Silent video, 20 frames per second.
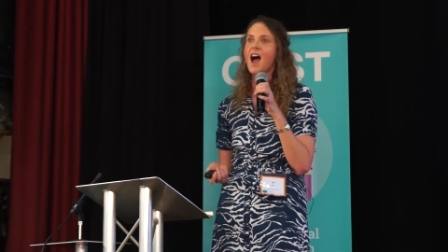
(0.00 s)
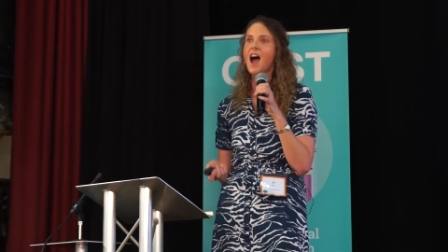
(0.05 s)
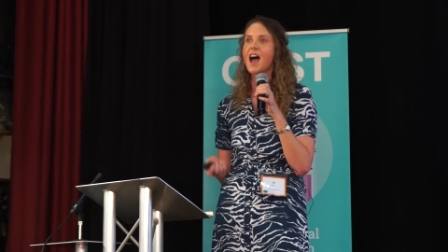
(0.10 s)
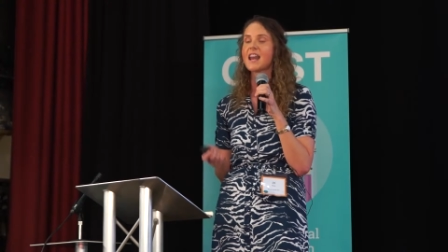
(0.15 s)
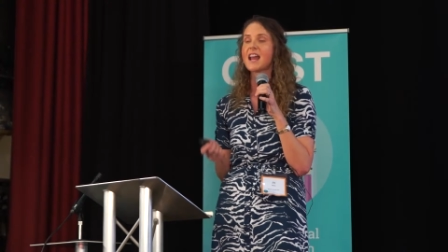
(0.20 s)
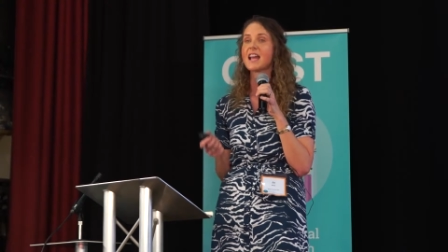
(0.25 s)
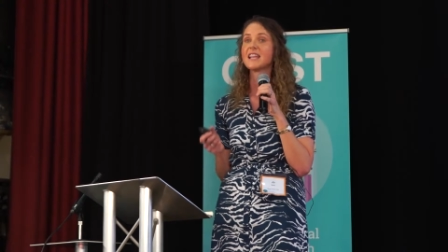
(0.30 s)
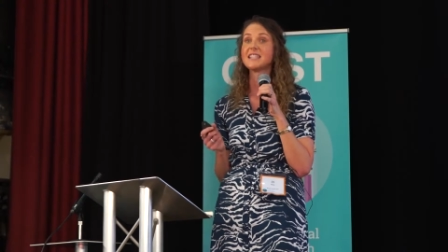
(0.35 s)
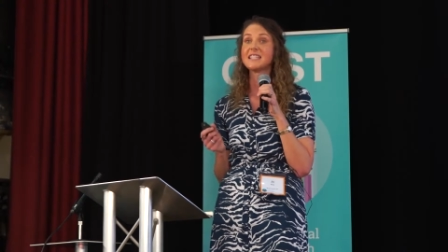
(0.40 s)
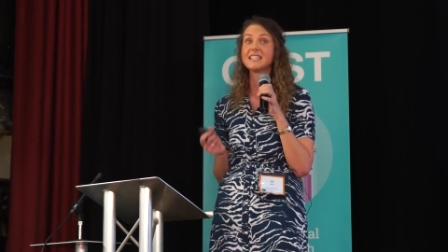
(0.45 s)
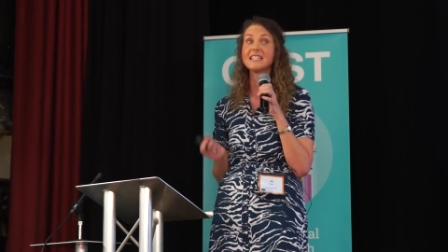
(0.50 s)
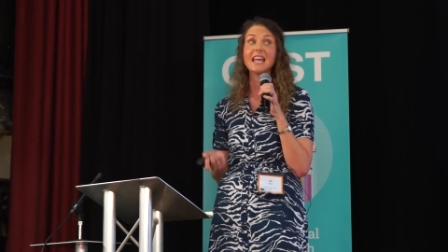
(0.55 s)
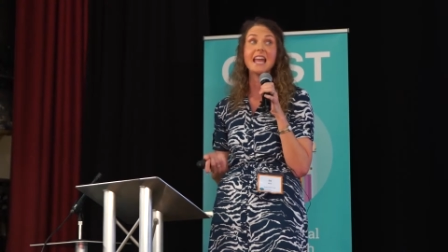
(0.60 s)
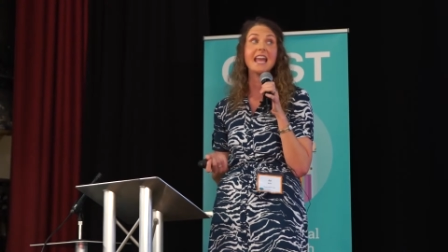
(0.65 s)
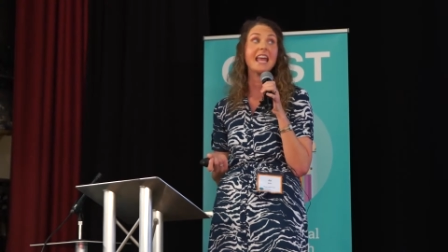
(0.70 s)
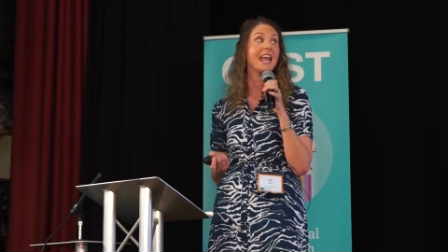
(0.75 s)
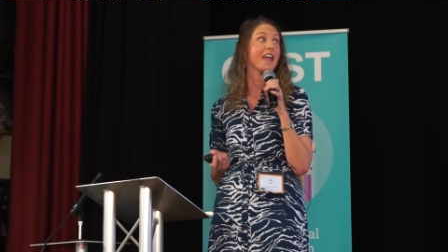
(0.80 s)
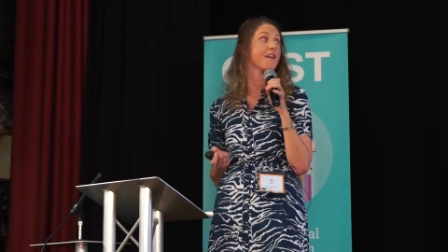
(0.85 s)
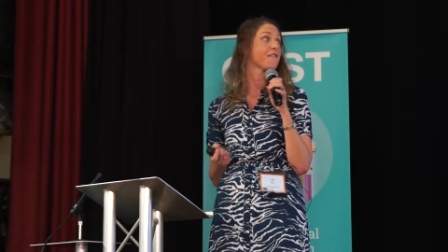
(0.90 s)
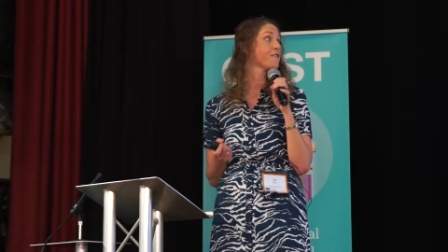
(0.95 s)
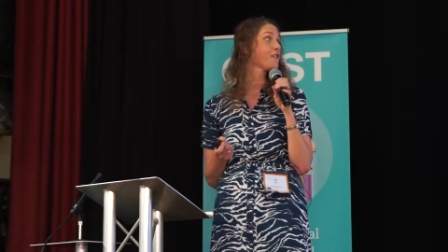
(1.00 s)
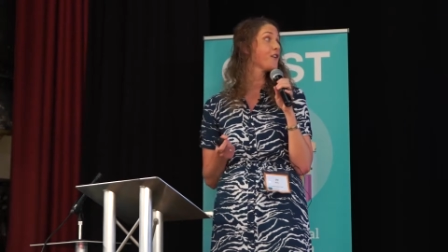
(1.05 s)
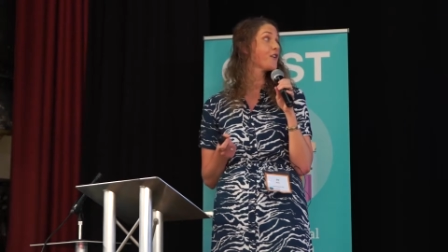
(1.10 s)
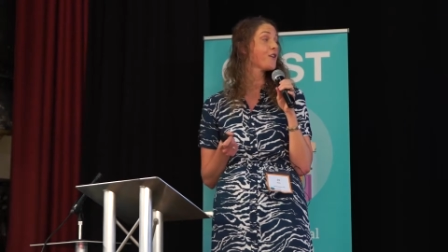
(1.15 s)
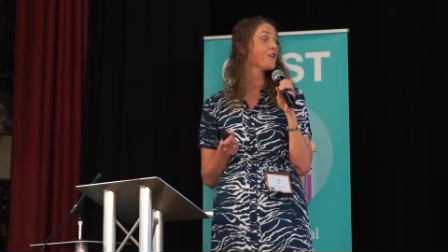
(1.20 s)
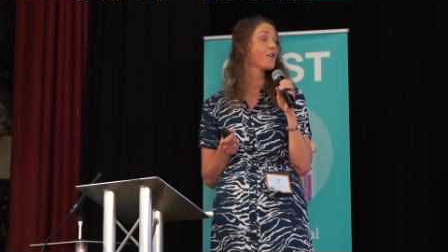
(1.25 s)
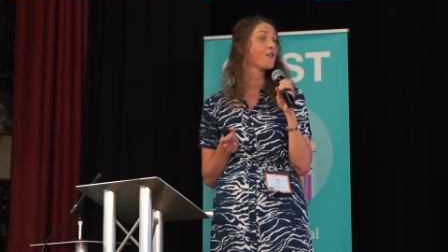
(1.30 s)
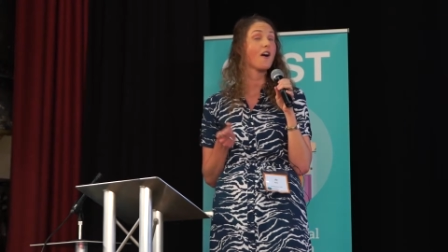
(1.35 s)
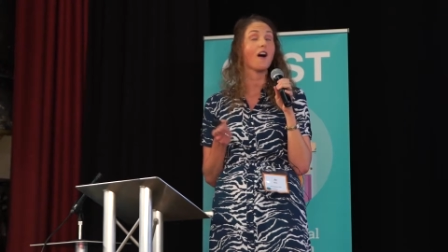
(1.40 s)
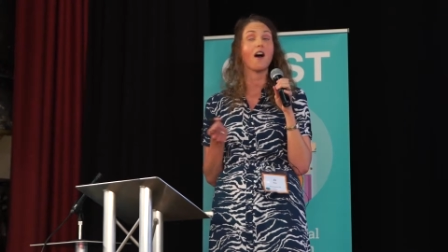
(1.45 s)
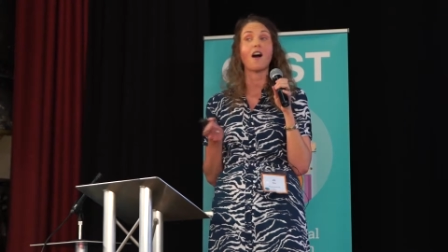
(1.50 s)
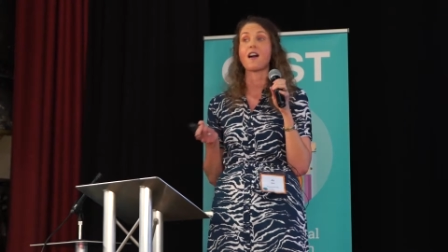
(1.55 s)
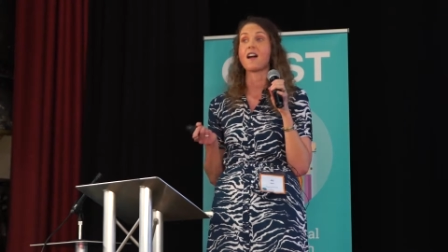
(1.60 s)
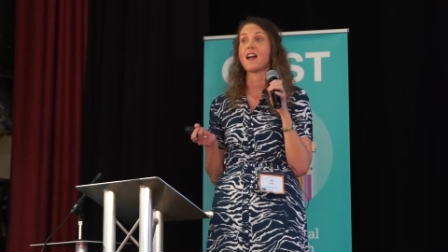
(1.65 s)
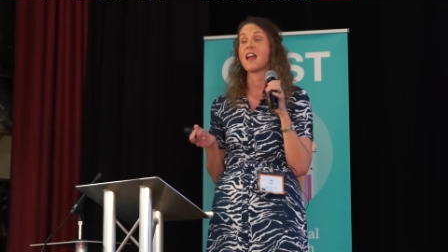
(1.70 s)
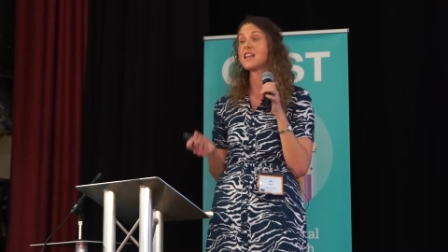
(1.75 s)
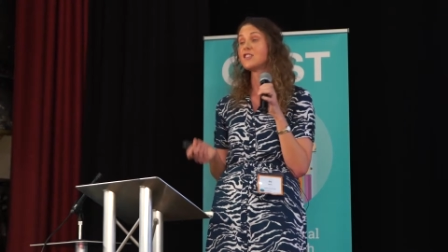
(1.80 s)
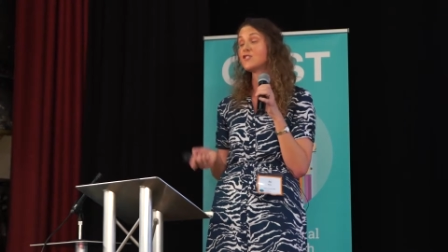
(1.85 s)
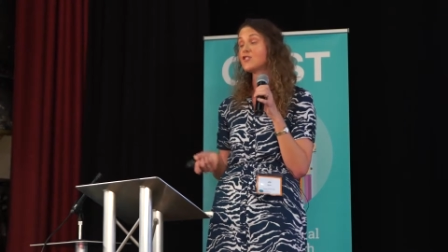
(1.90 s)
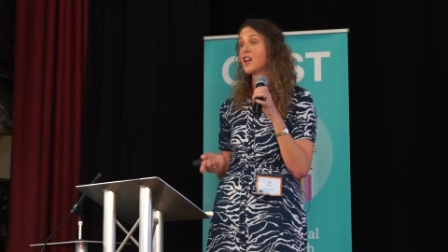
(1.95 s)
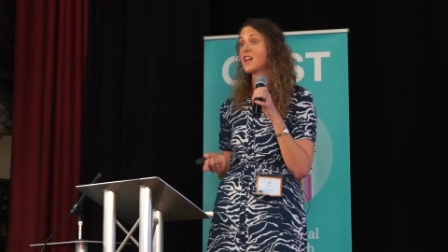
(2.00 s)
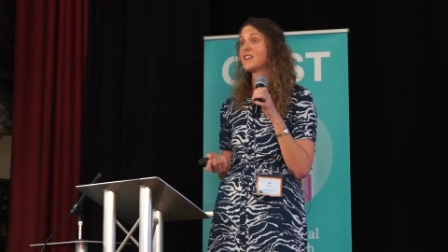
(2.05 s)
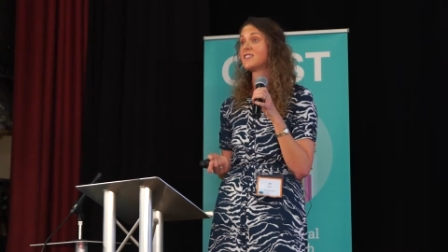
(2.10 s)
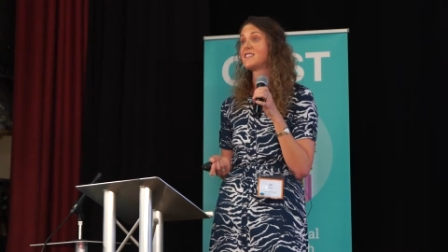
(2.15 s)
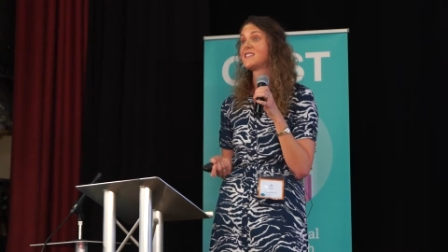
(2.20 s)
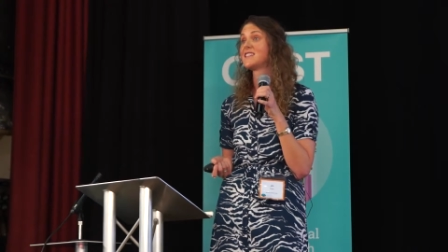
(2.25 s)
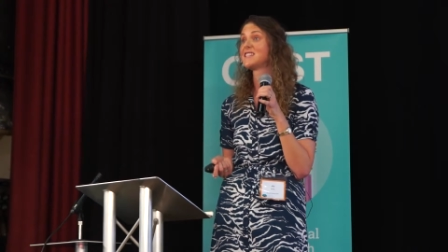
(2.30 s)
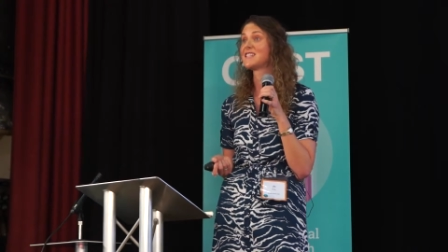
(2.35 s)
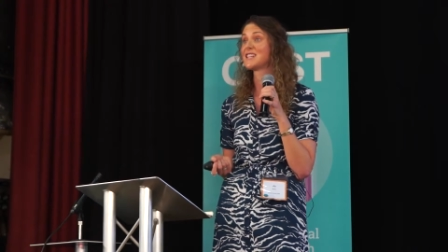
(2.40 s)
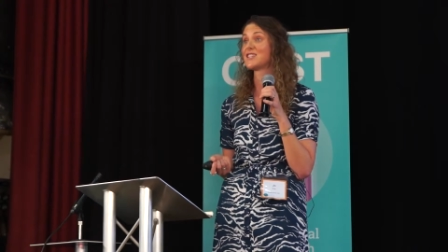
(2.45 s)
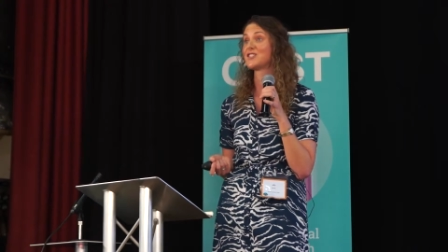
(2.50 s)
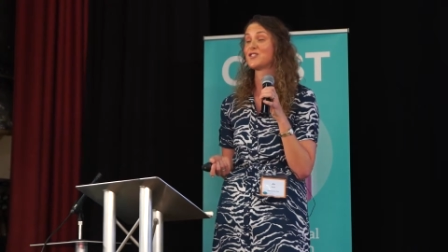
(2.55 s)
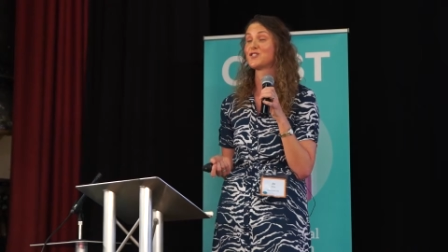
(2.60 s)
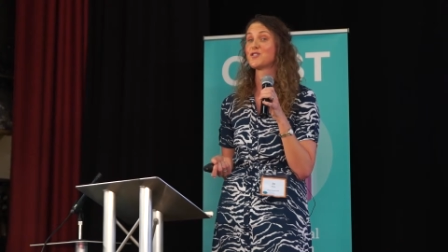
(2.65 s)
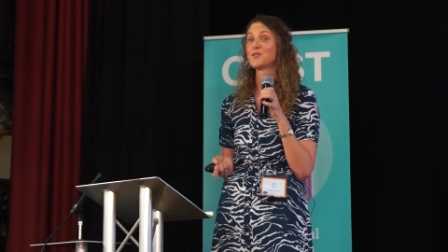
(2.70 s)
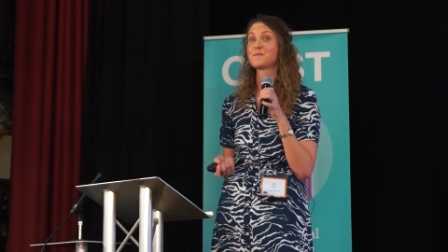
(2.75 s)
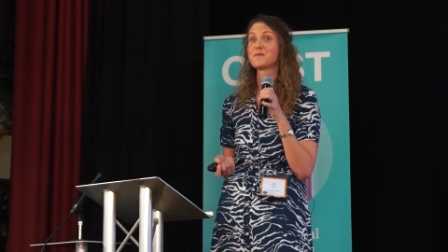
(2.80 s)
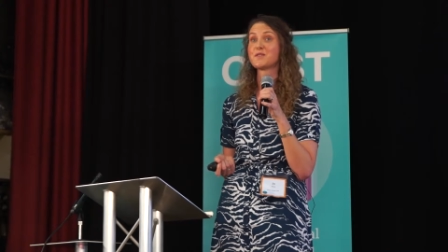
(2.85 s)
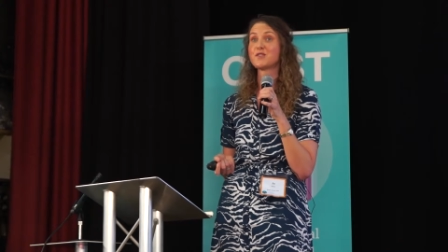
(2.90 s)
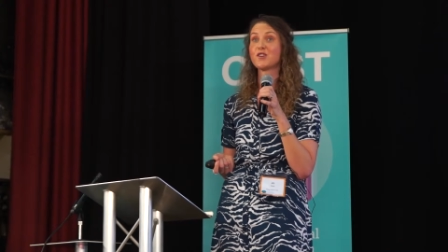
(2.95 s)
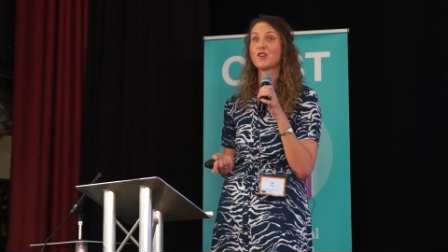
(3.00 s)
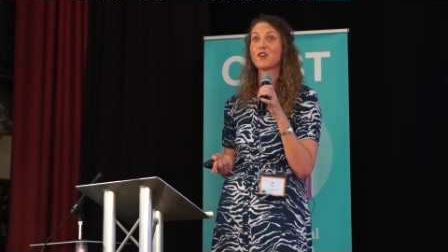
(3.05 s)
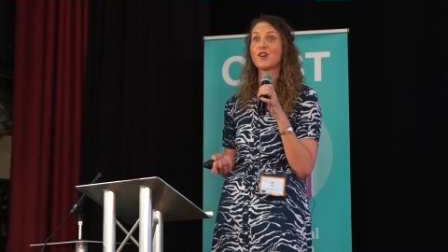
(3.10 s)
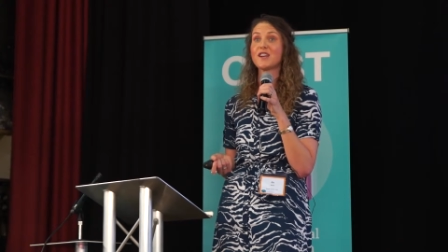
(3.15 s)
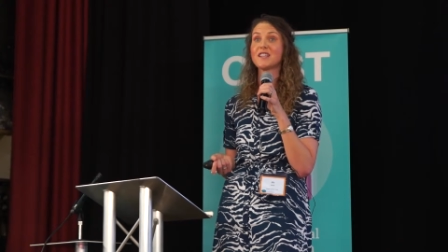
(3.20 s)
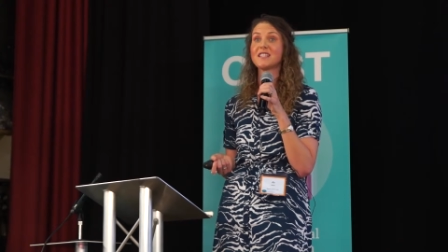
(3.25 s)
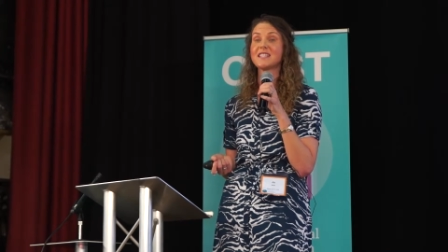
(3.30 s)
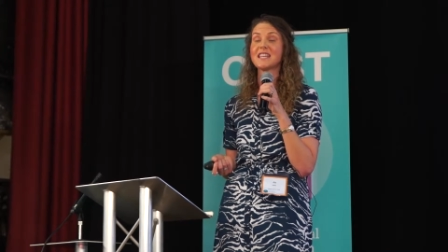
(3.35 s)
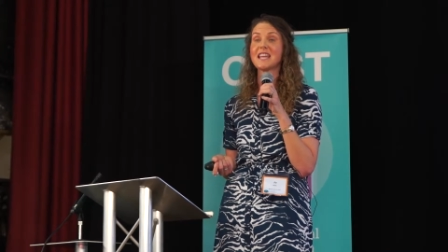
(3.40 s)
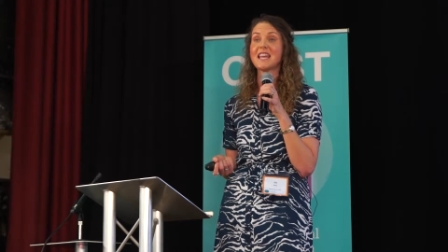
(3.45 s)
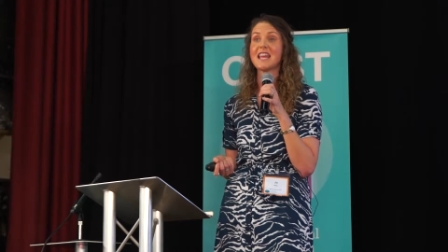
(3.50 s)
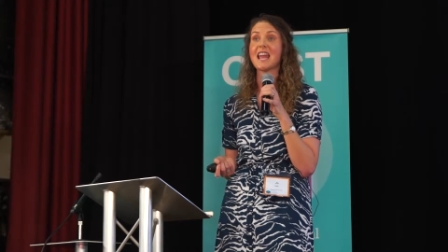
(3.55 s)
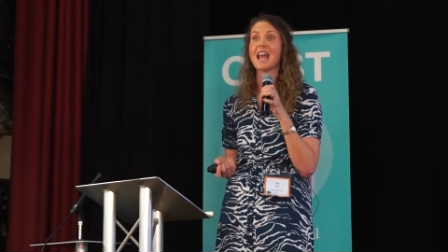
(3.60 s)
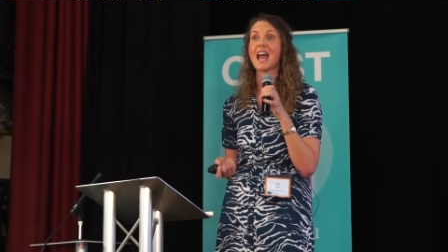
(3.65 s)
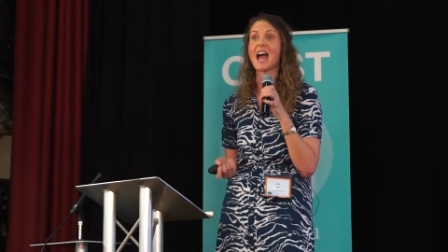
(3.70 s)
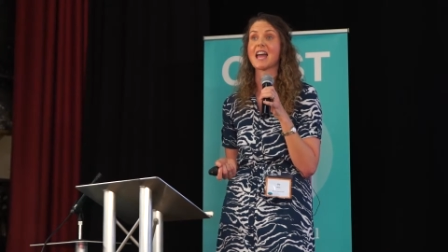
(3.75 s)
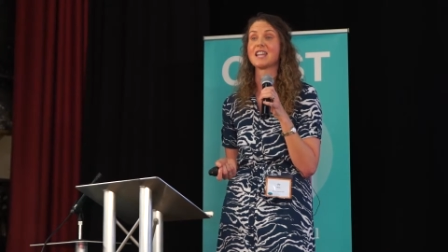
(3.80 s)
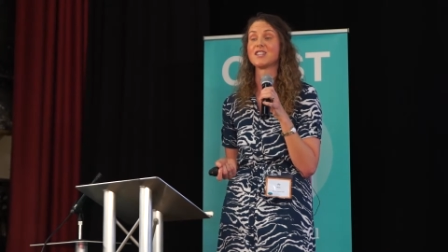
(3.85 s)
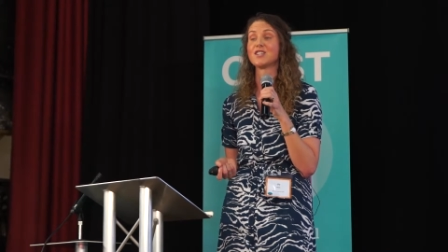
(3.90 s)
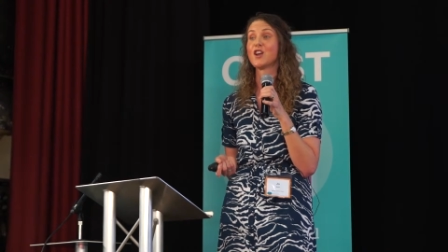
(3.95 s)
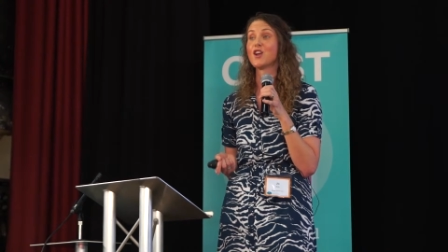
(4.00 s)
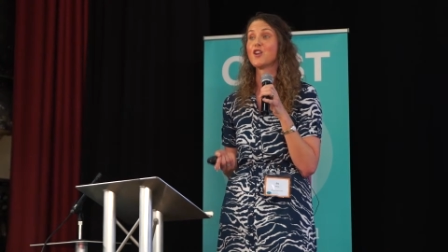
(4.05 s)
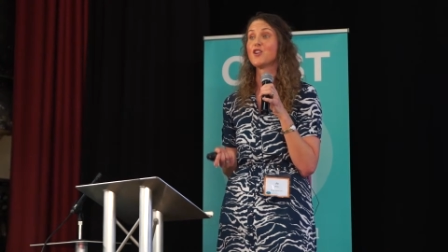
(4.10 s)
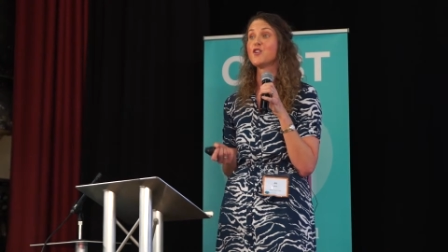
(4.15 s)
And I'd say if you are interested in digital maturity and